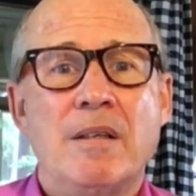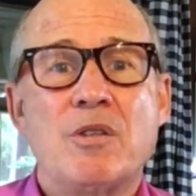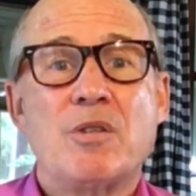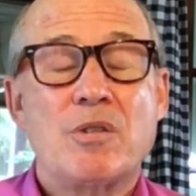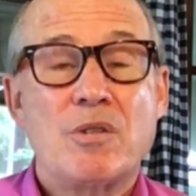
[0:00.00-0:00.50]

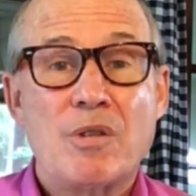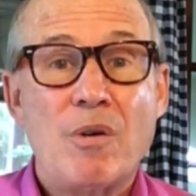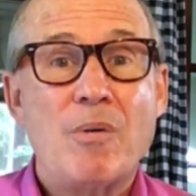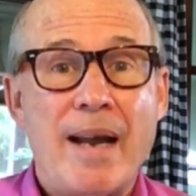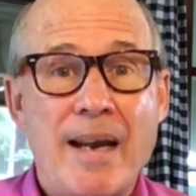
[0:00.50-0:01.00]

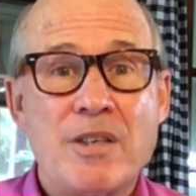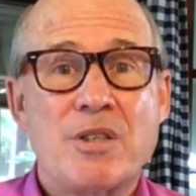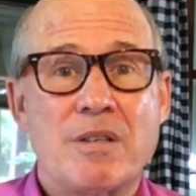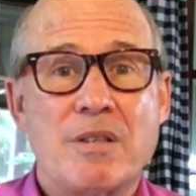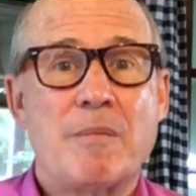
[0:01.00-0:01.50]
so
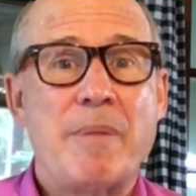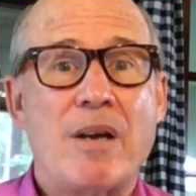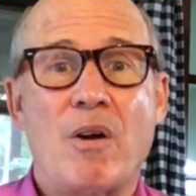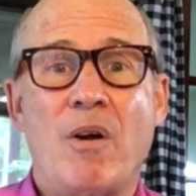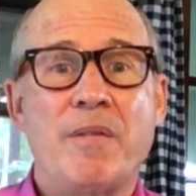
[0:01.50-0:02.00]
anxious
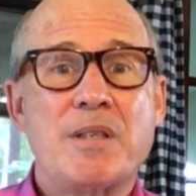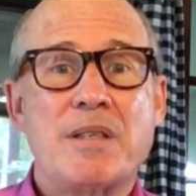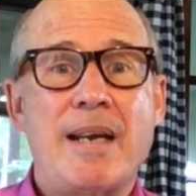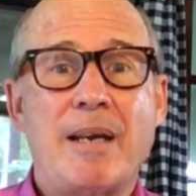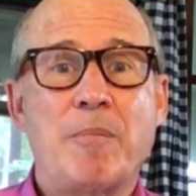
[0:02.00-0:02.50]
about all that's
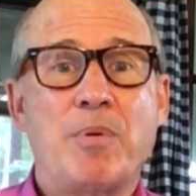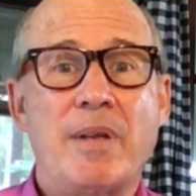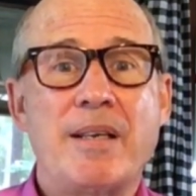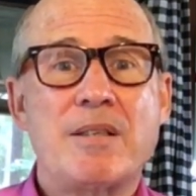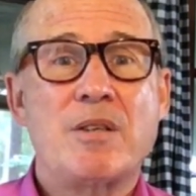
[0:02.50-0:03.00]
taking
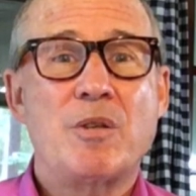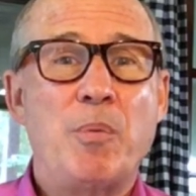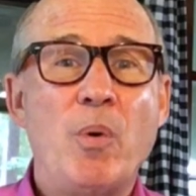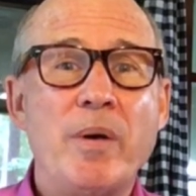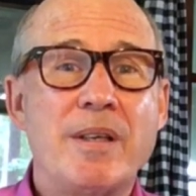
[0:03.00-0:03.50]
place to the
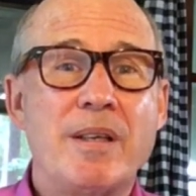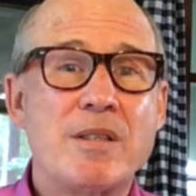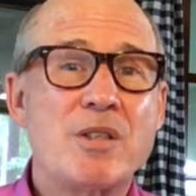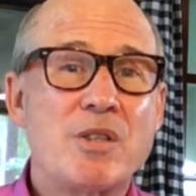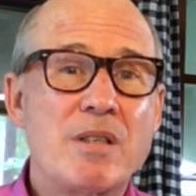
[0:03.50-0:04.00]
point that
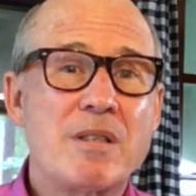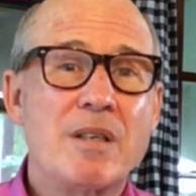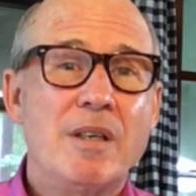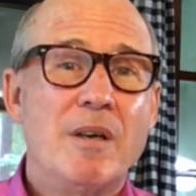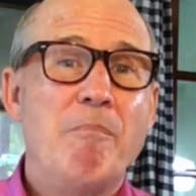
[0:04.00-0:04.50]
it's
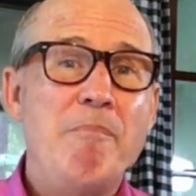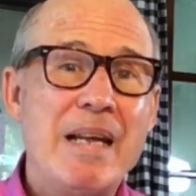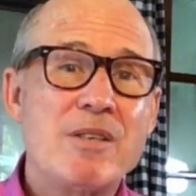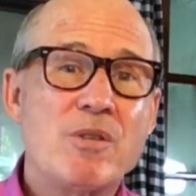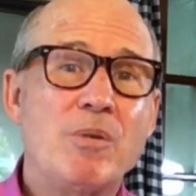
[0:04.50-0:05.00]
just
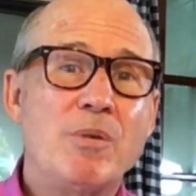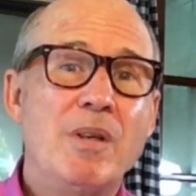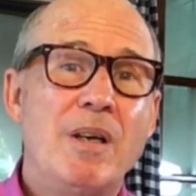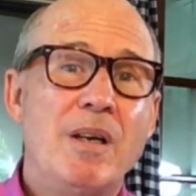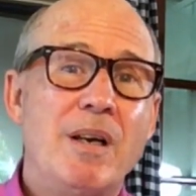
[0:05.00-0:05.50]

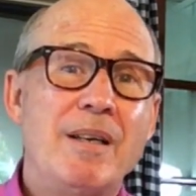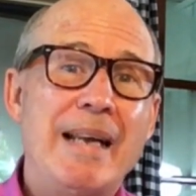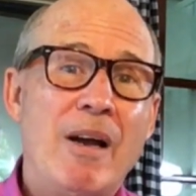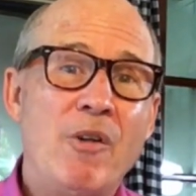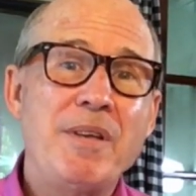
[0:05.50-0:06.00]
mental
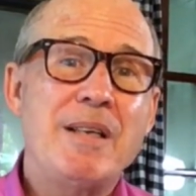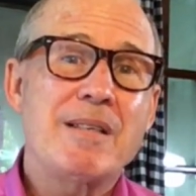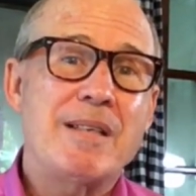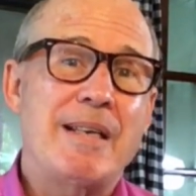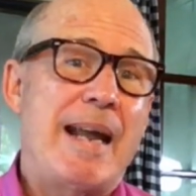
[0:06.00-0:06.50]

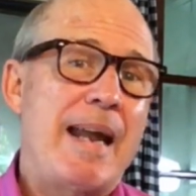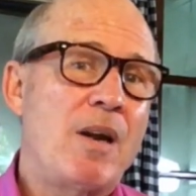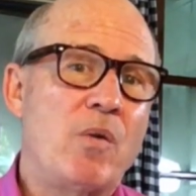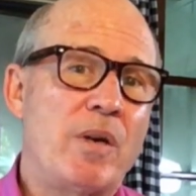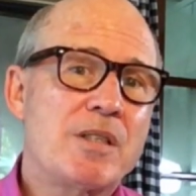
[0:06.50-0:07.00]
unhealthiness and
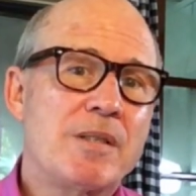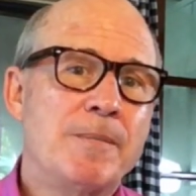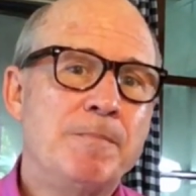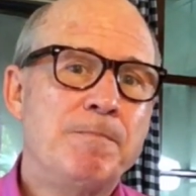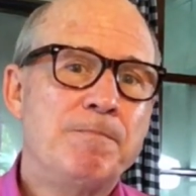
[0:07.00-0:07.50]
anguish
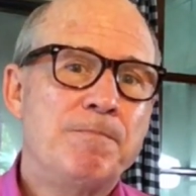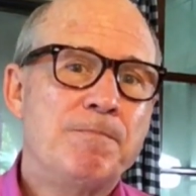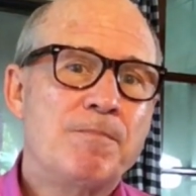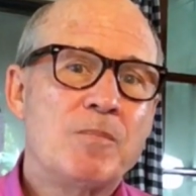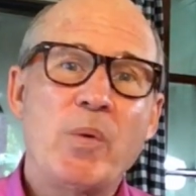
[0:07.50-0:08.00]

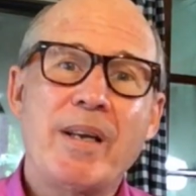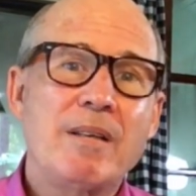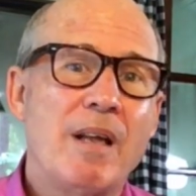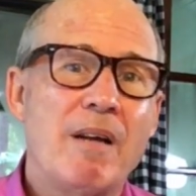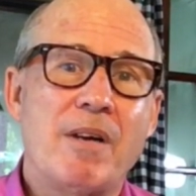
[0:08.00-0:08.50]
we
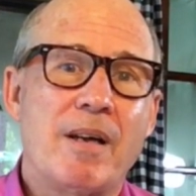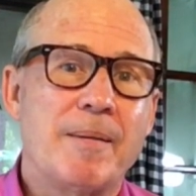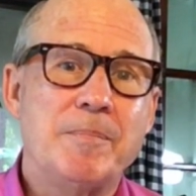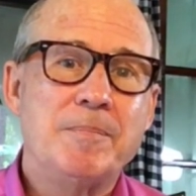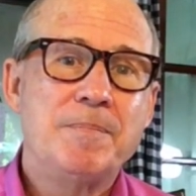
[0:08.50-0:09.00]
can love on
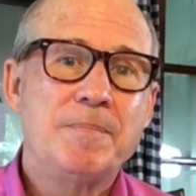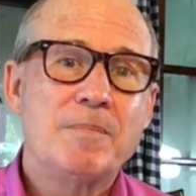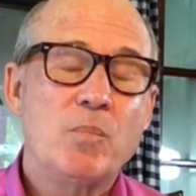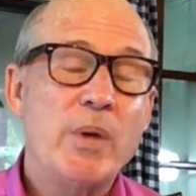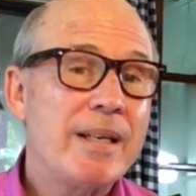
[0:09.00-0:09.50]
them,
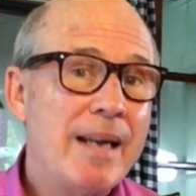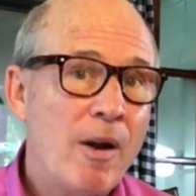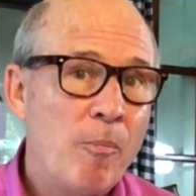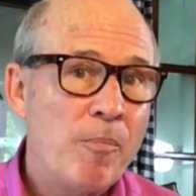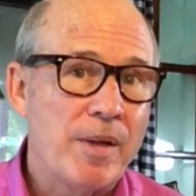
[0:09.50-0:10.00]
we can
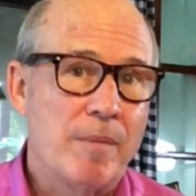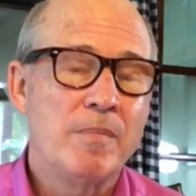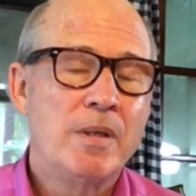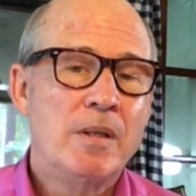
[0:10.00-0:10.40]
help them,